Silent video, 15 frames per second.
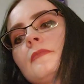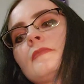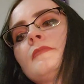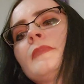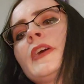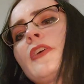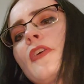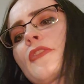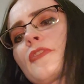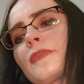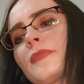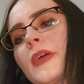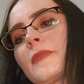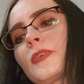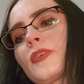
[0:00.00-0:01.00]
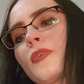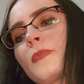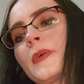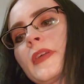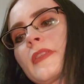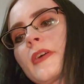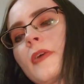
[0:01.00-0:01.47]
My other favorite
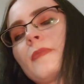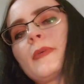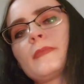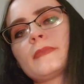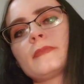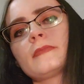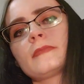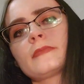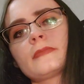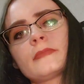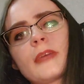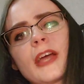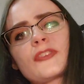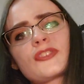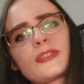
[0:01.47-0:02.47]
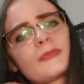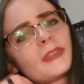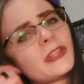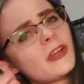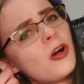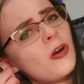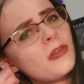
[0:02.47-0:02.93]
Opeth album, actually
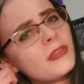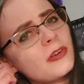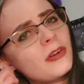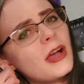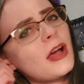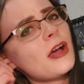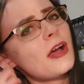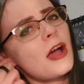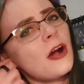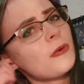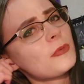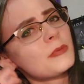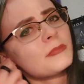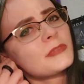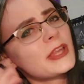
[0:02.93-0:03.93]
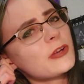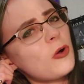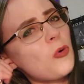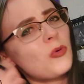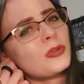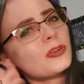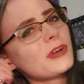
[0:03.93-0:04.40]
really all their like
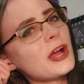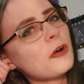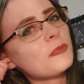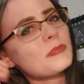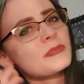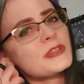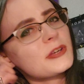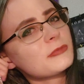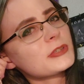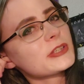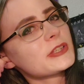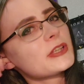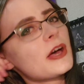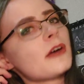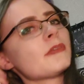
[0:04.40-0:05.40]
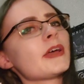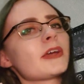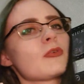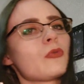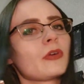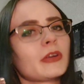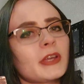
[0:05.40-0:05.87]
older albums I really love, like
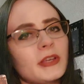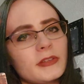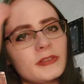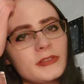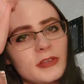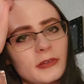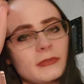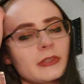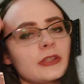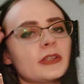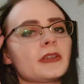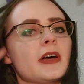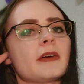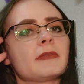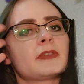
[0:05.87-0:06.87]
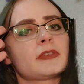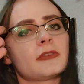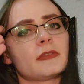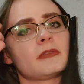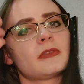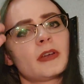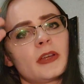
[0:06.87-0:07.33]
Orchids I really love too.